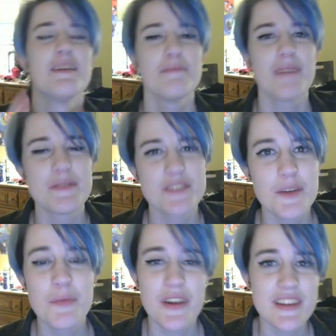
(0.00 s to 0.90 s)
I'm still
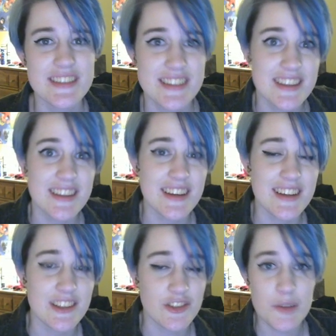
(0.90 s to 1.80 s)
putting this in the
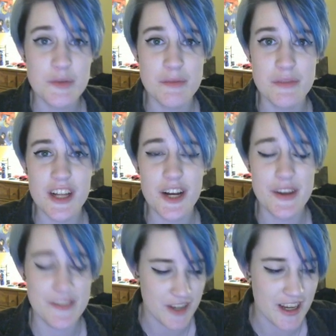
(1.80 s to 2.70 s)
description below
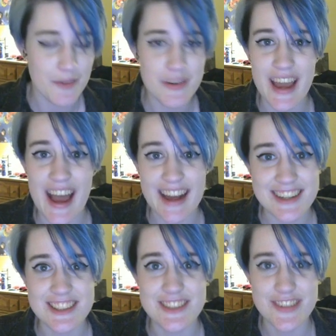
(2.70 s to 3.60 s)
if y'all want to
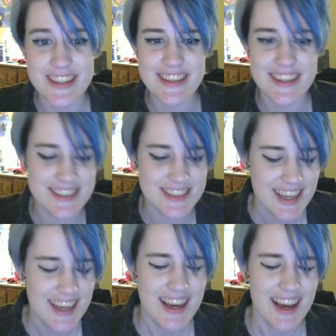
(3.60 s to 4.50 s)
actually read this
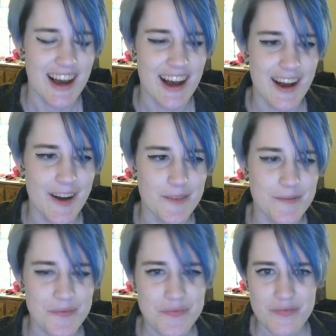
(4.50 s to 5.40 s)
and